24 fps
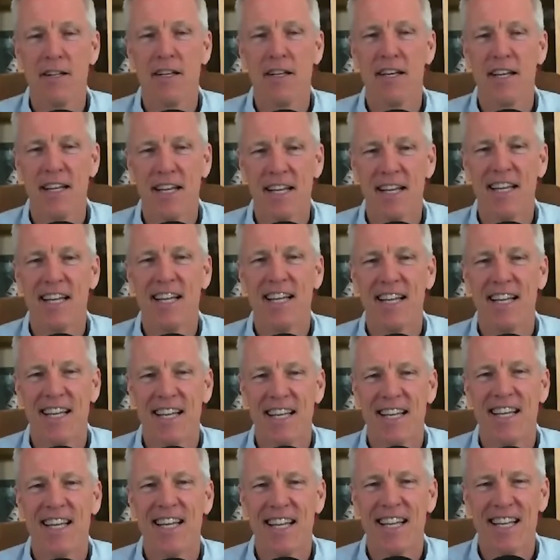Yeah,
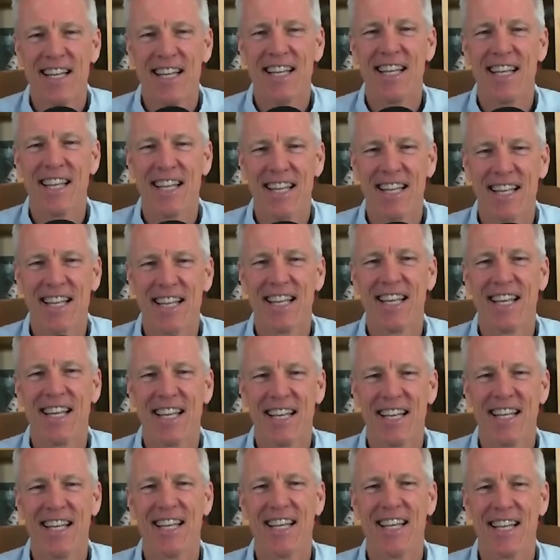that
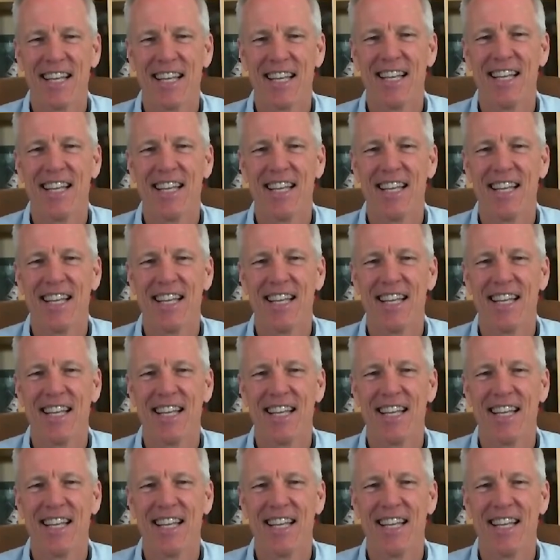was the